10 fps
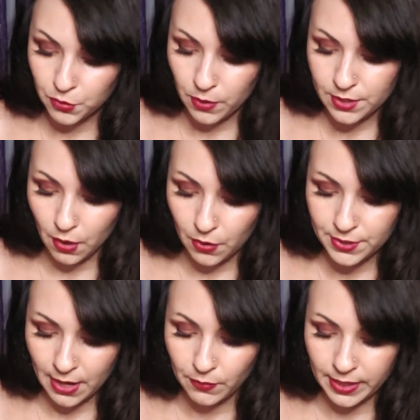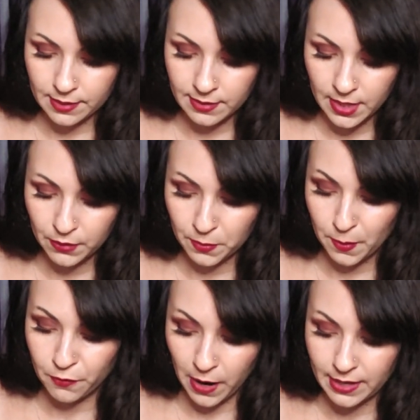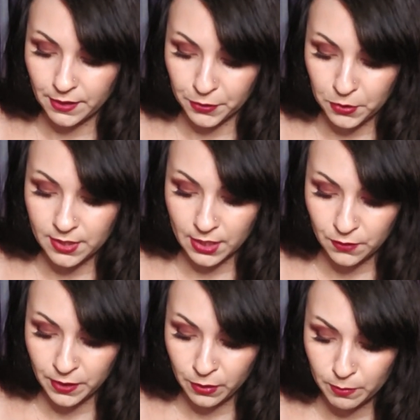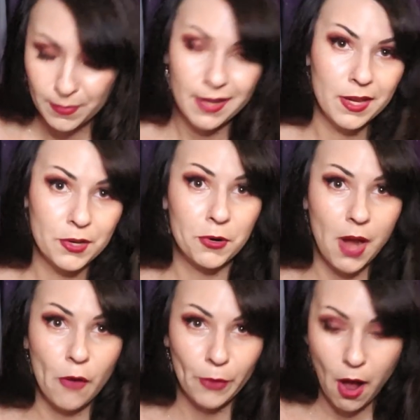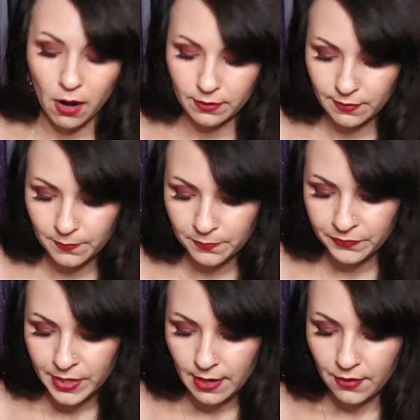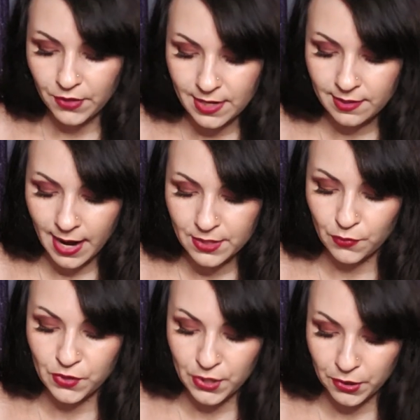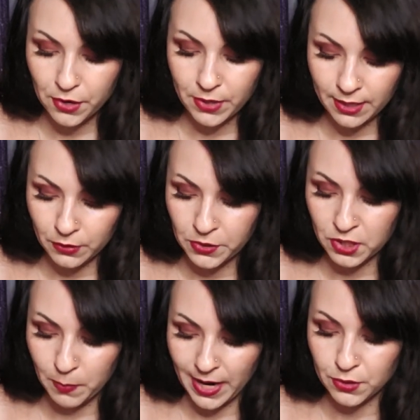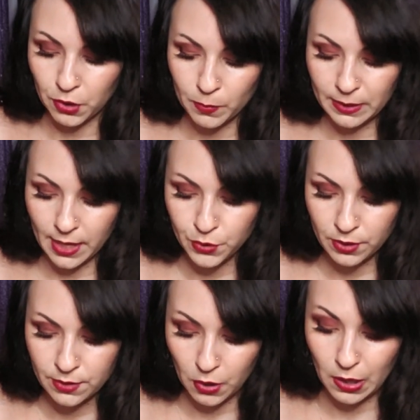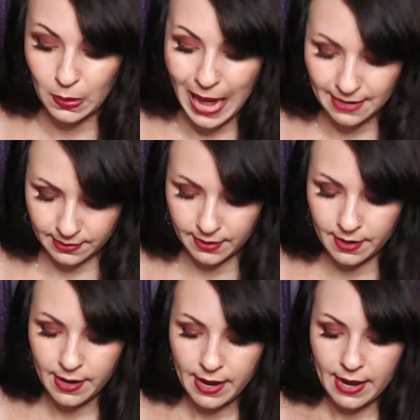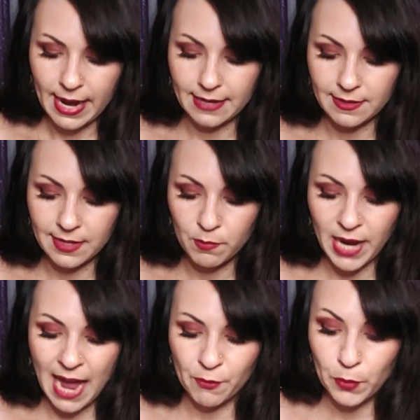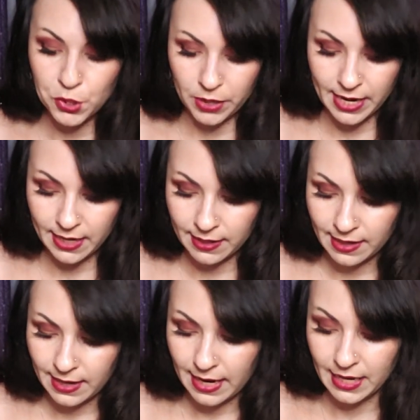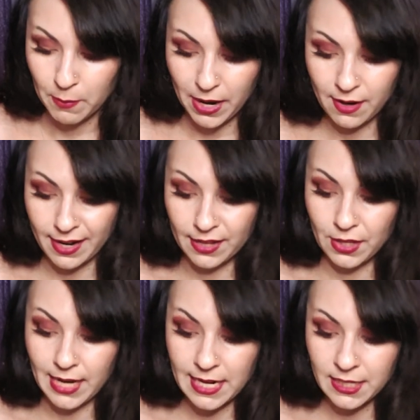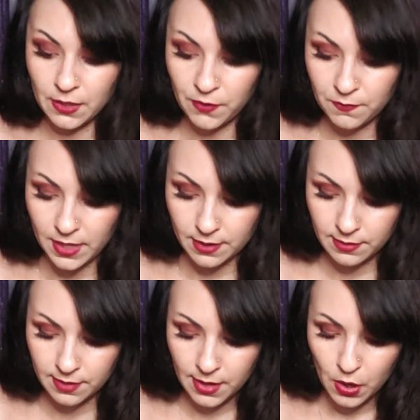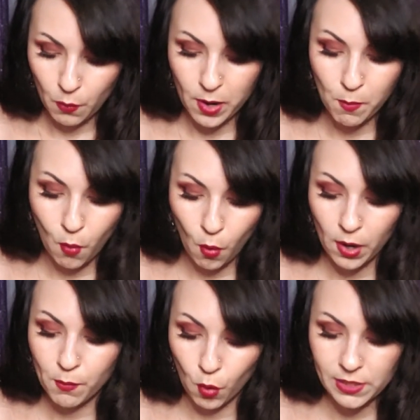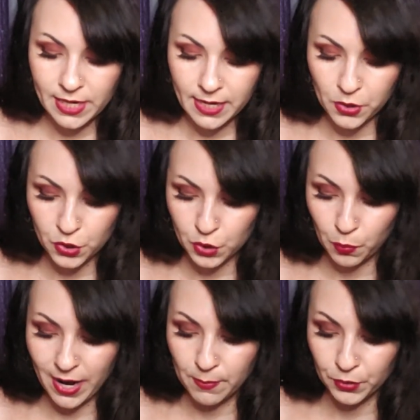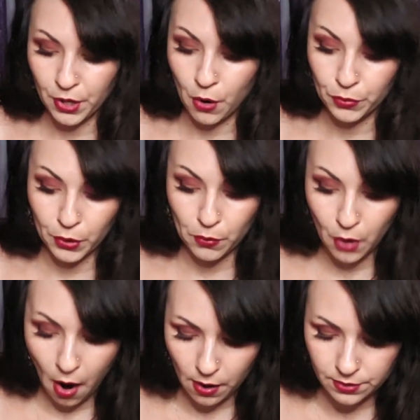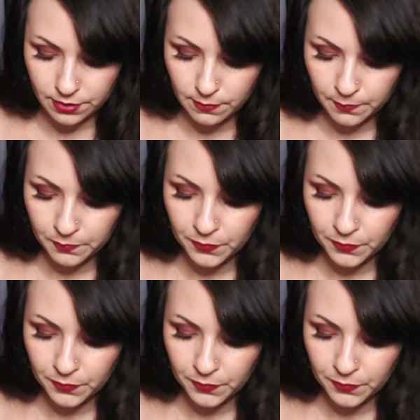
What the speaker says: stories all sound like a scene from a Friday the 13th film, you're not wrong. These kinds of serial killer-spiked urban legends are classic and seem to have originated in America in the 1950s, when more and more teenagers were able to own their own cars.